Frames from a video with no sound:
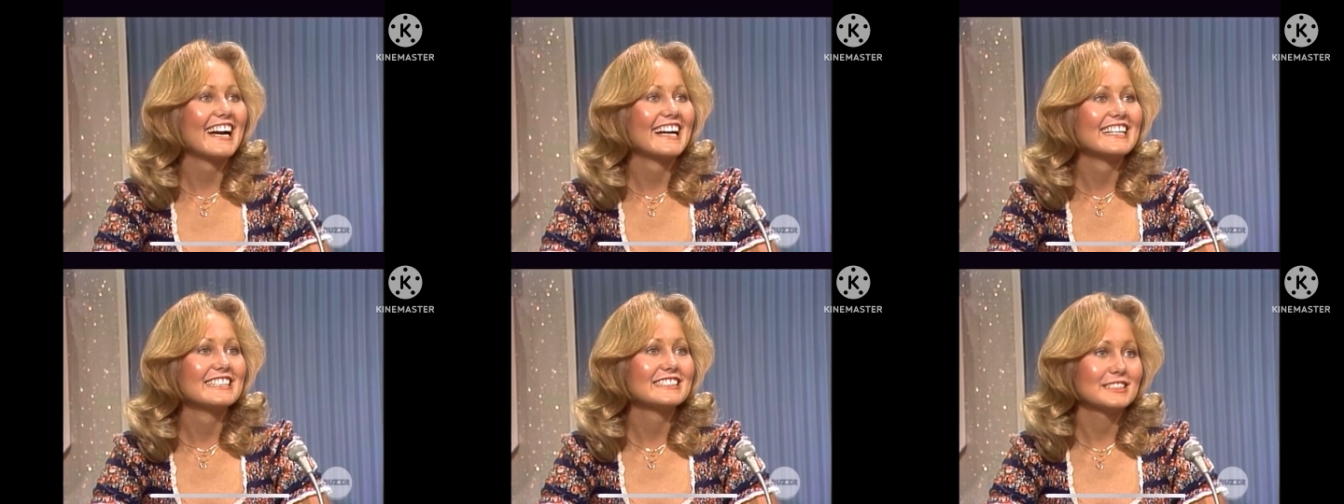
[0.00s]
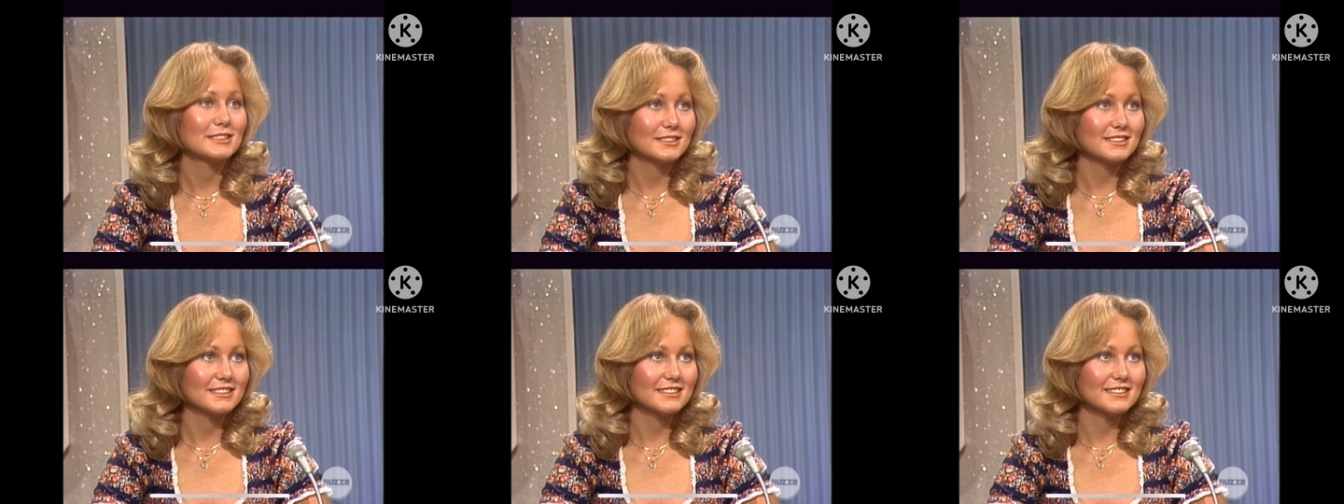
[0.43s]
said, I come
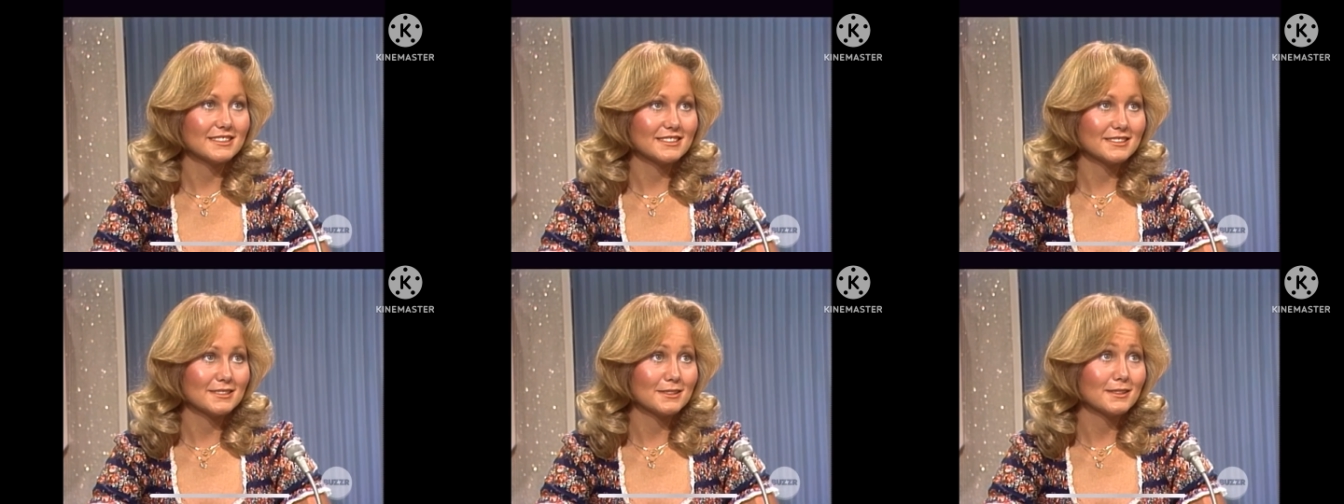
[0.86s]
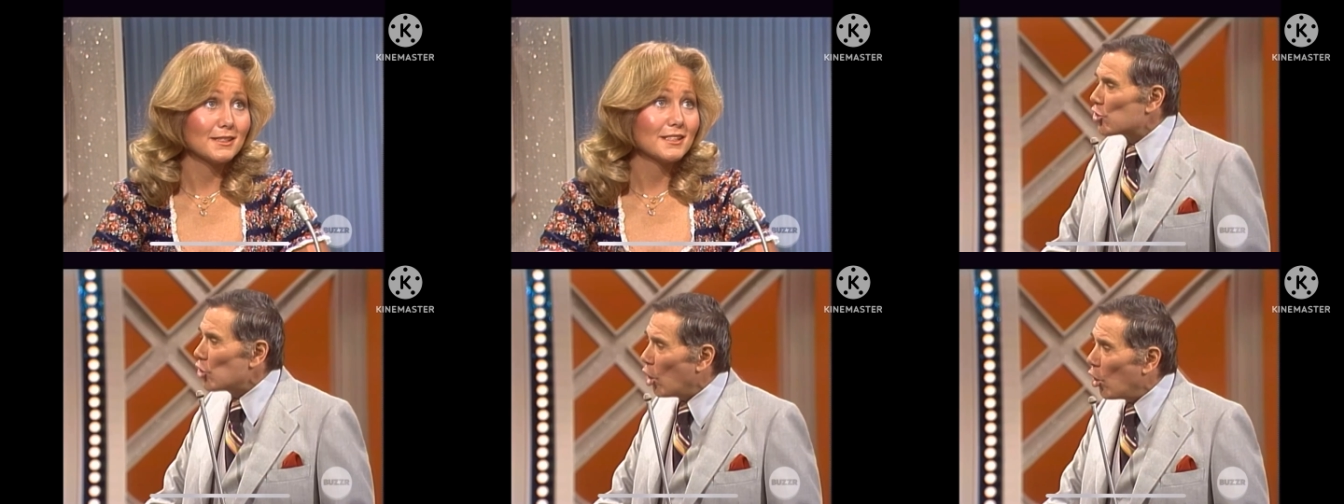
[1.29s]
from a neighborhood that's
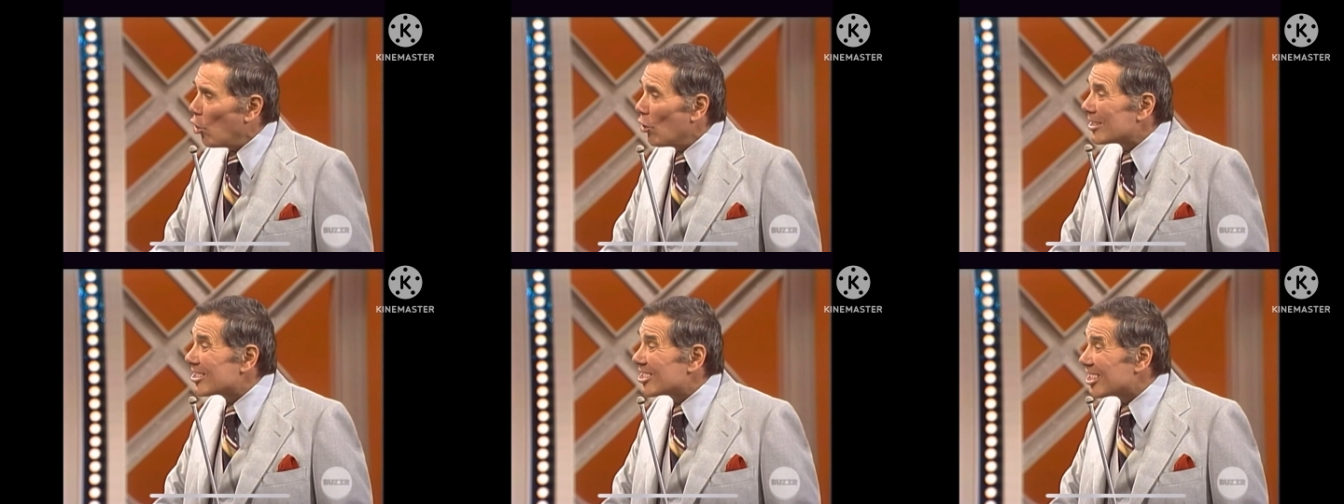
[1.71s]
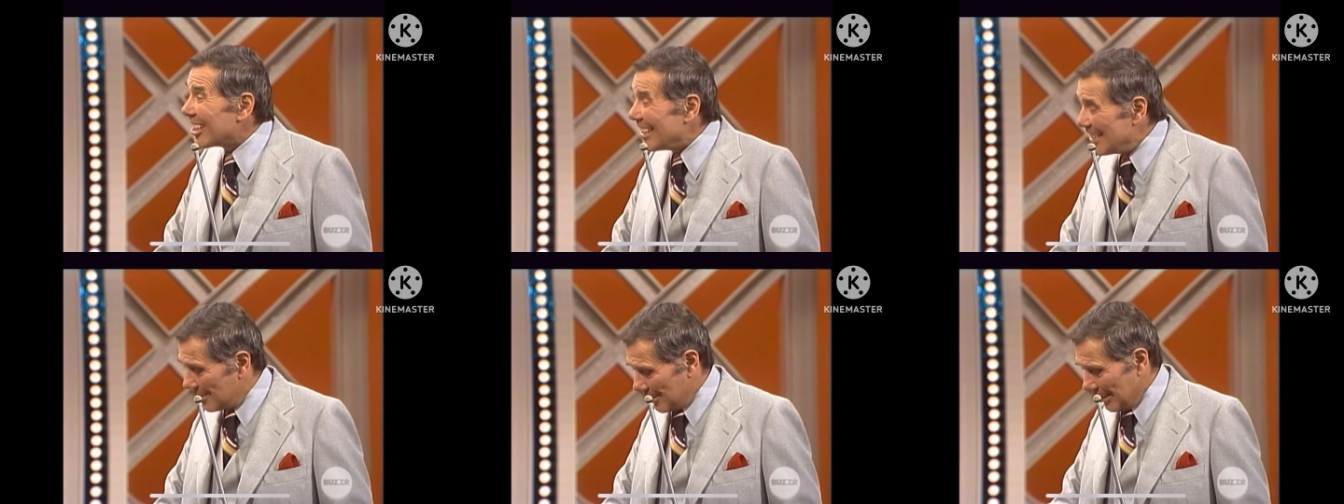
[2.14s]
so
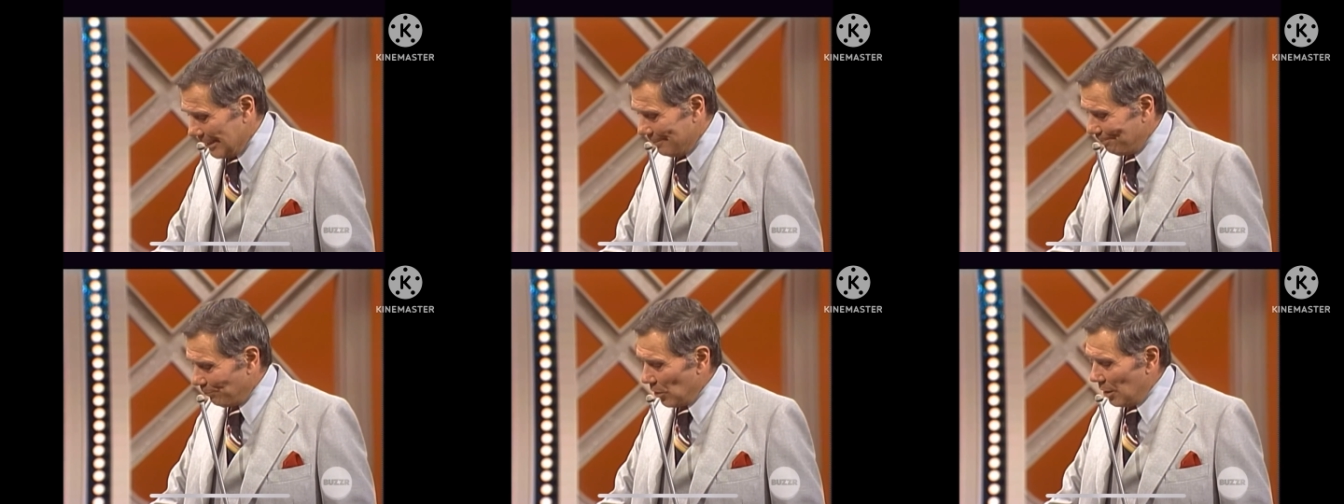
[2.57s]
sleazy.